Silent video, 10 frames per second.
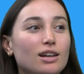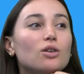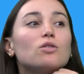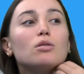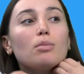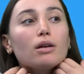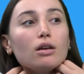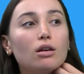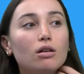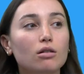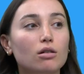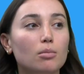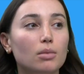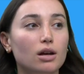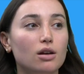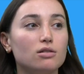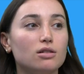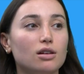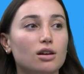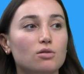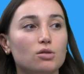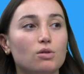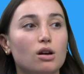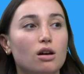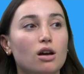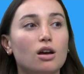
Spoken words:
hello everybody. My hair is like everywhere.